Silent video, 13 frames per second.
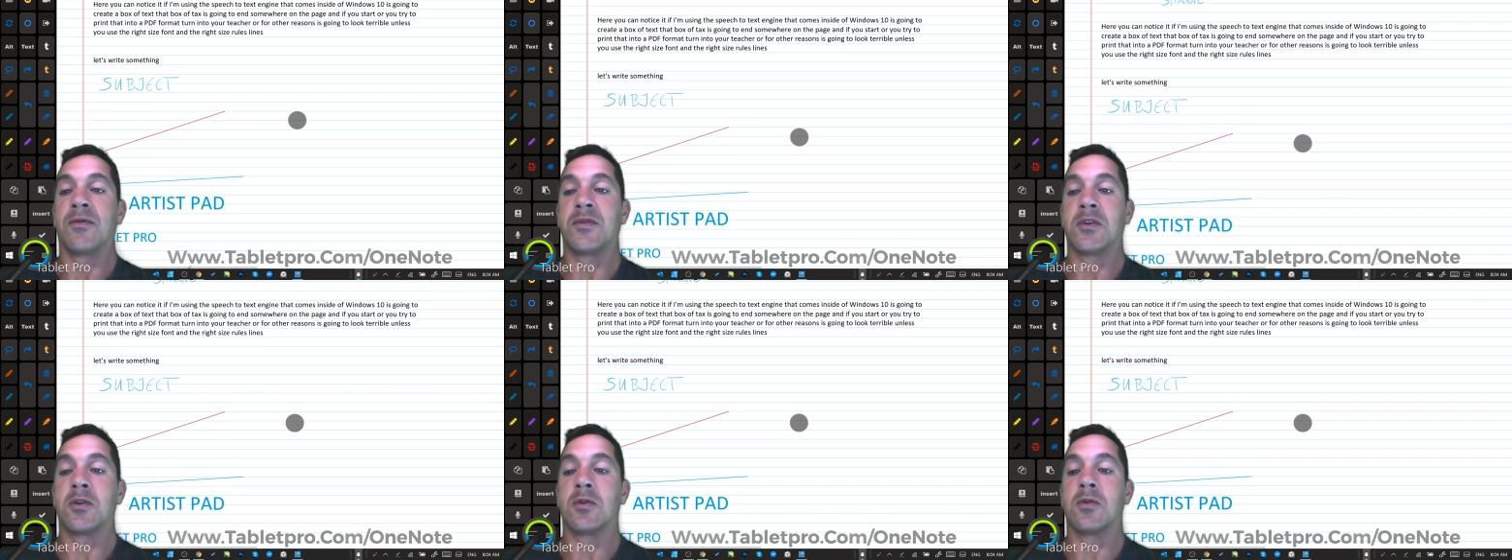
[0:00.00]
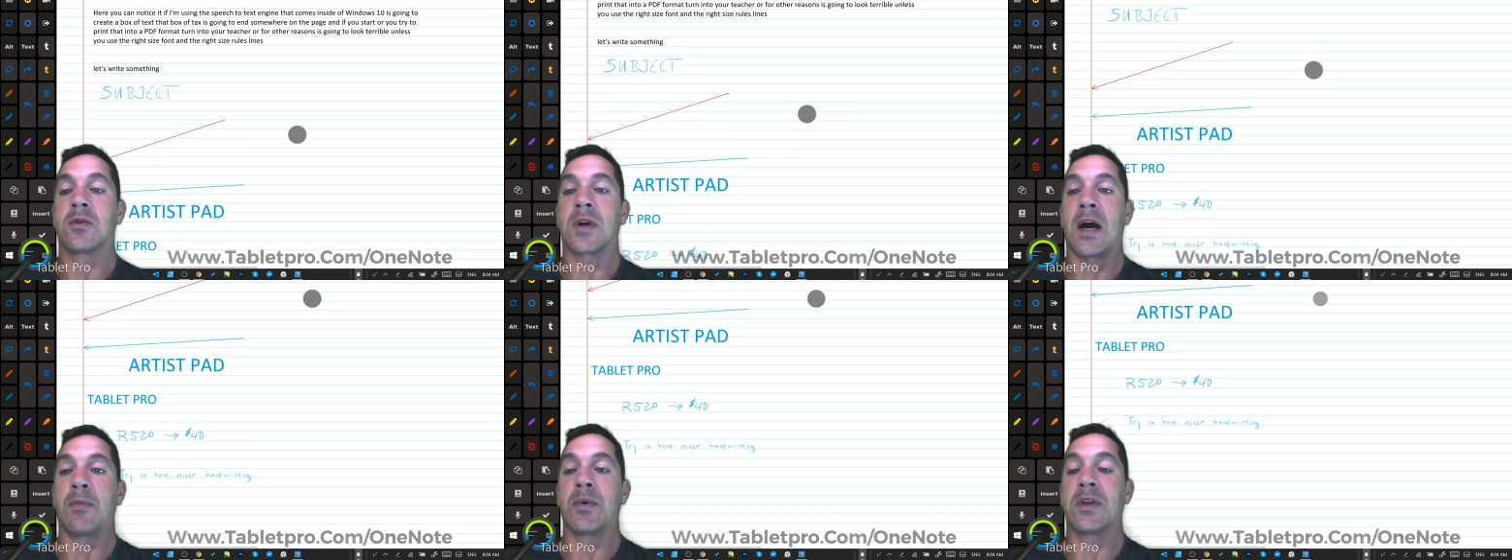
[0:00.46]
to
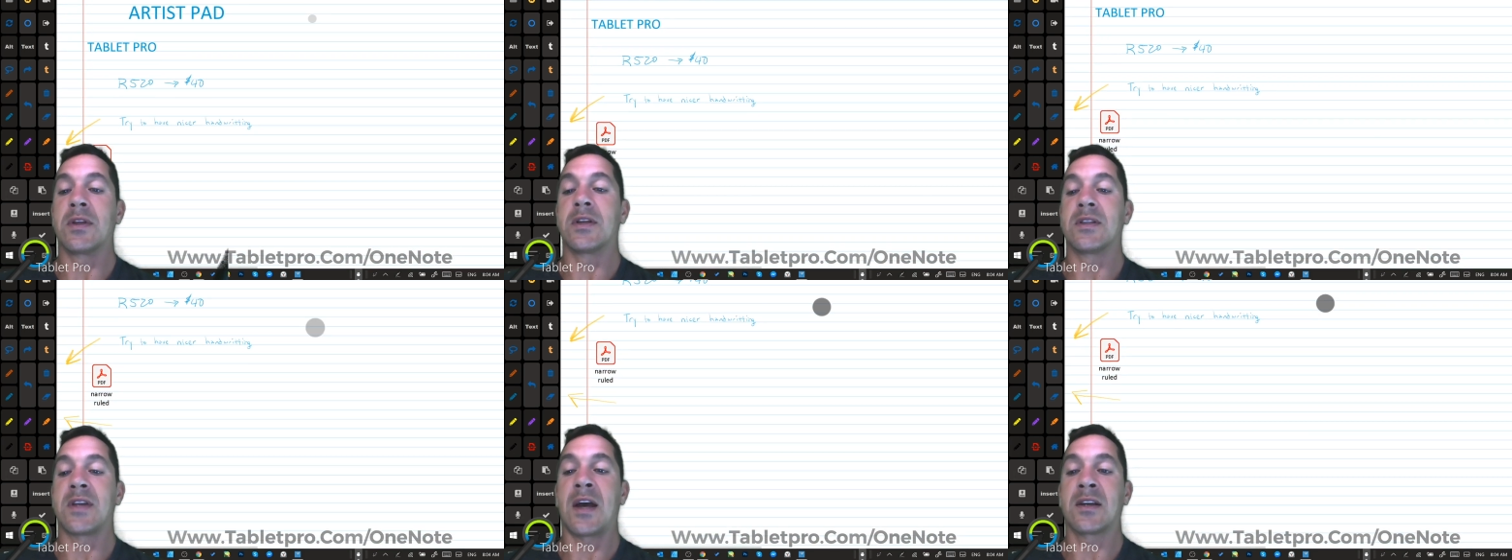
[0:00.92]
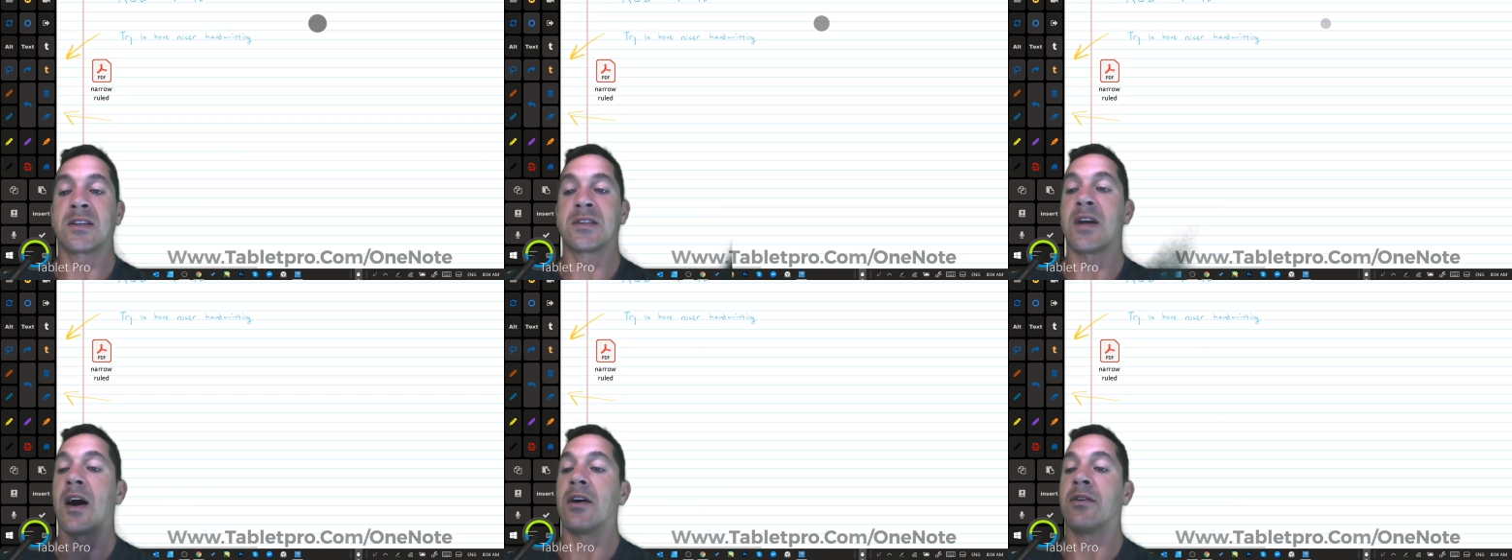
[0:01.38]
copy the text
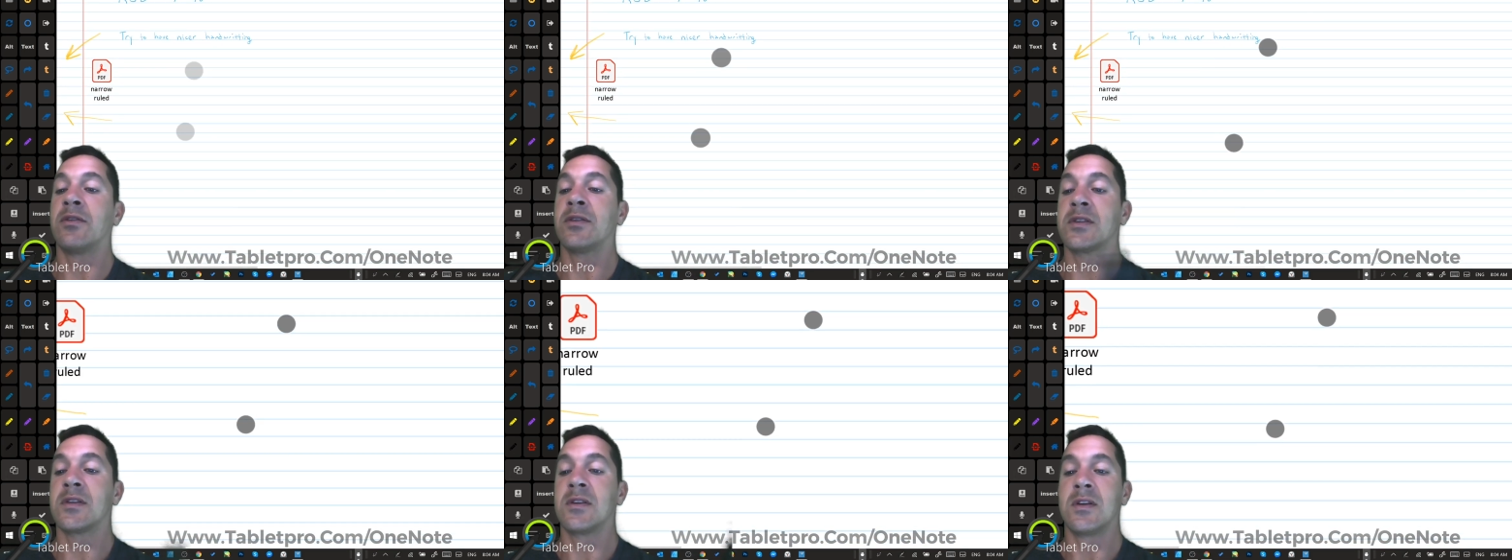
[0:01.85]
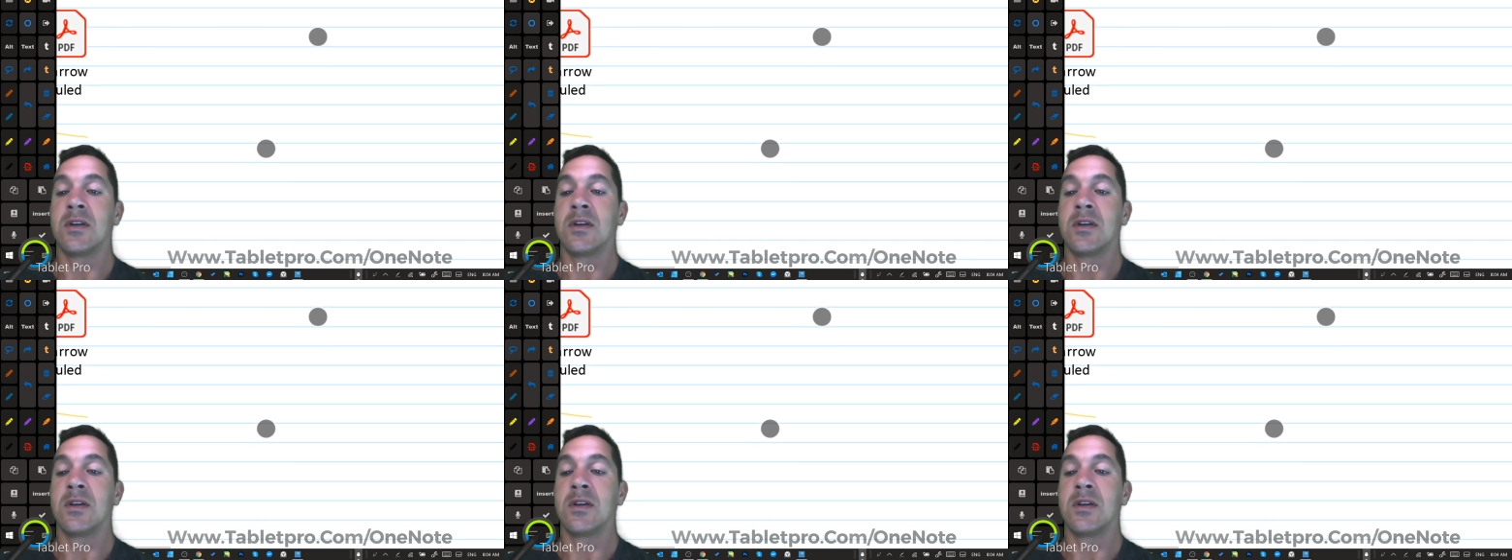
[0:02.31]
styles.